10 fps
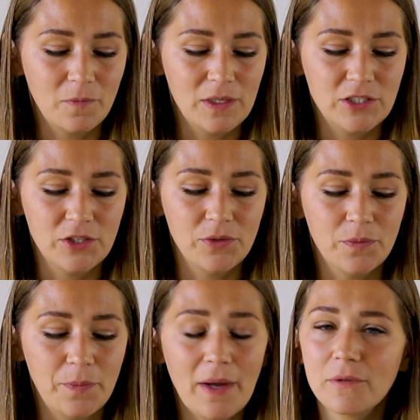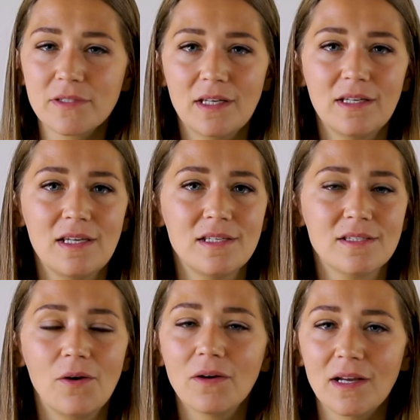We do Bible
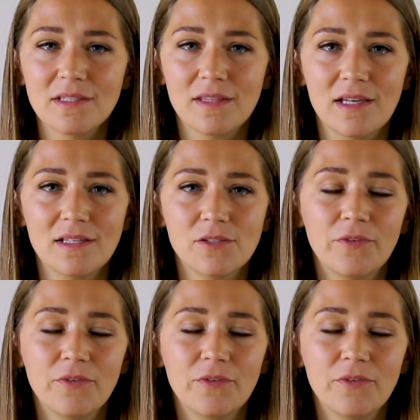studies, all kinds of things.